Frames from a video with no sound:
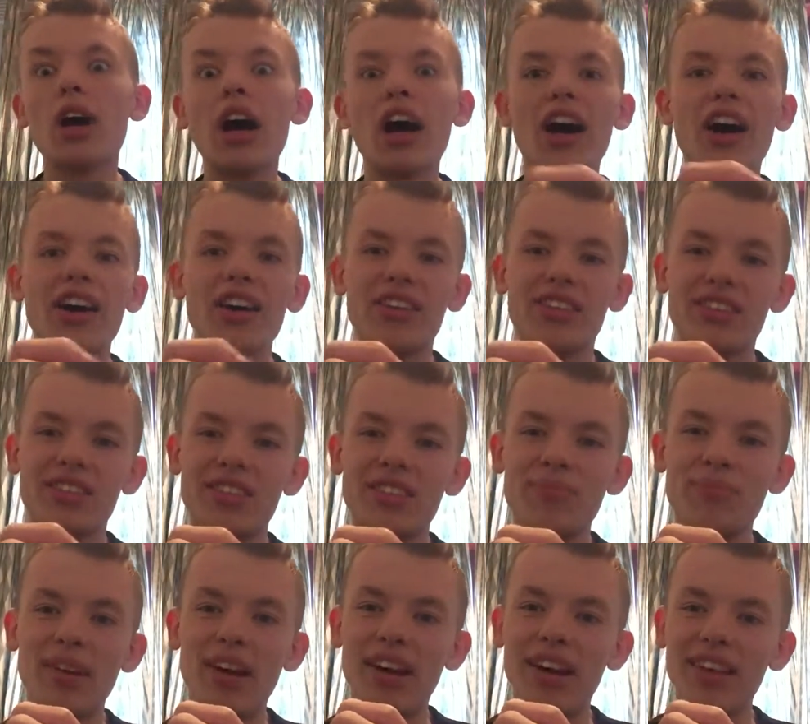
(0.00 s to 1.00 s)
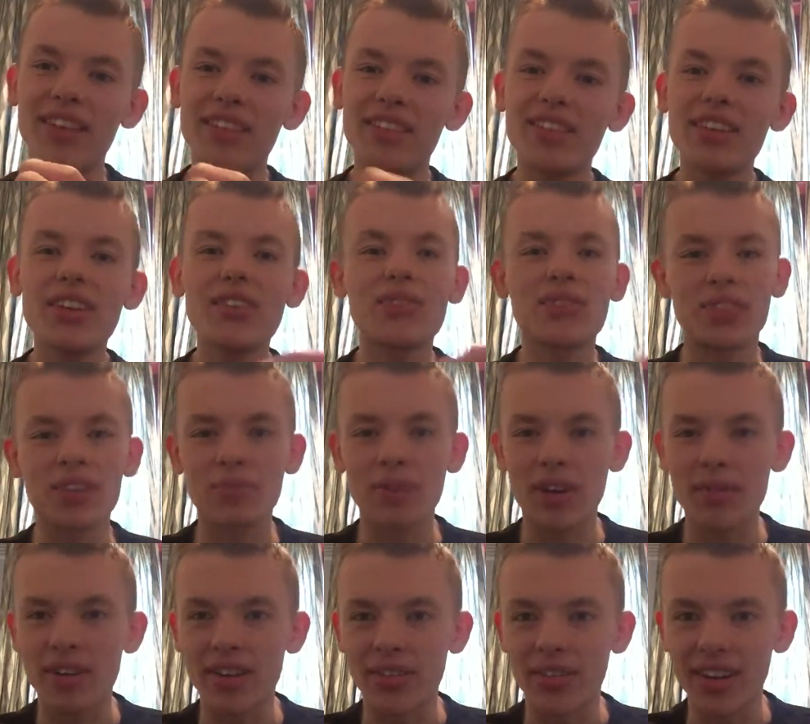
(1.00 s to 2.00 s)
Iron Spider for
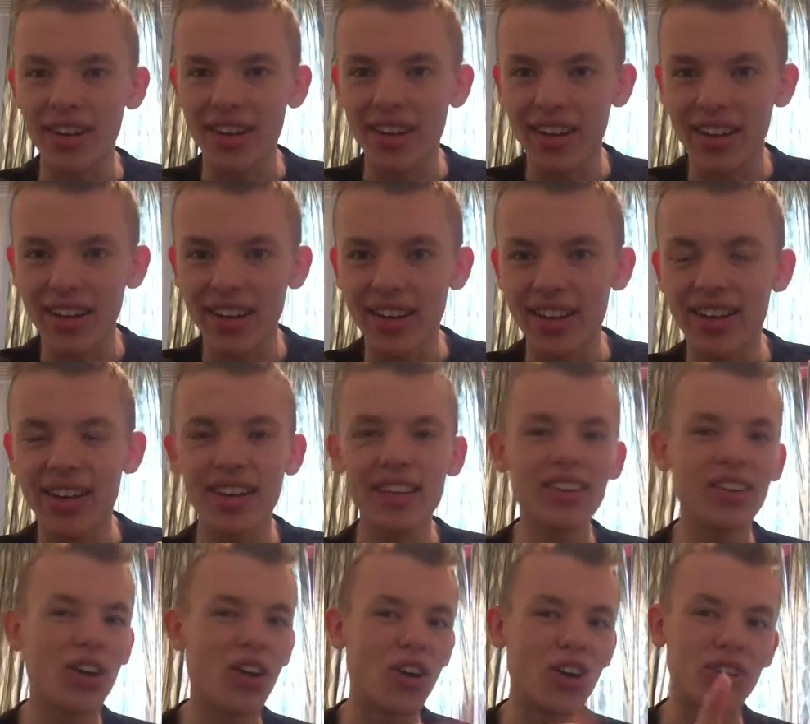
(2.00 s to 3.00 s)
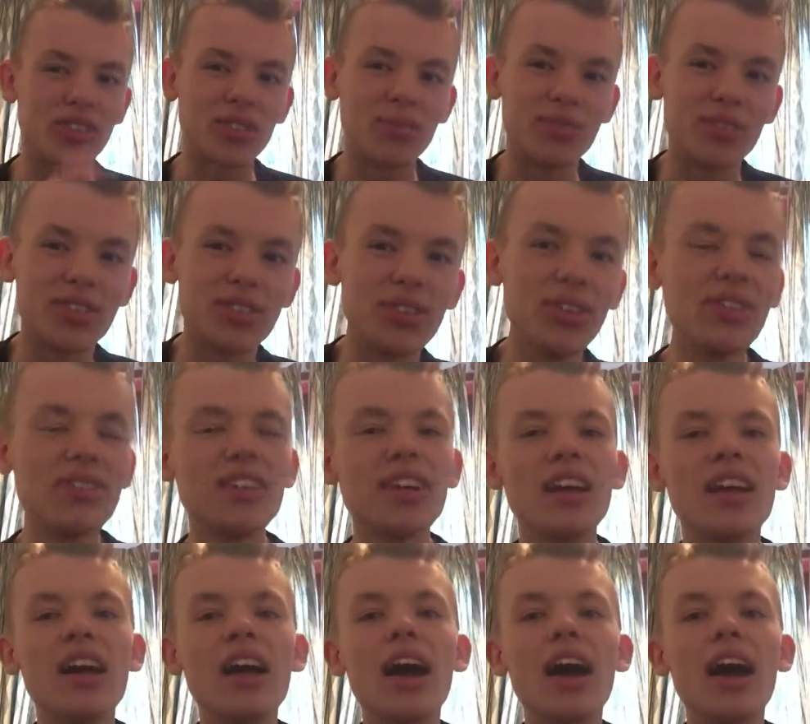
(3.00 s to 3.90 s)
Spider-Man 2099, awesome suit,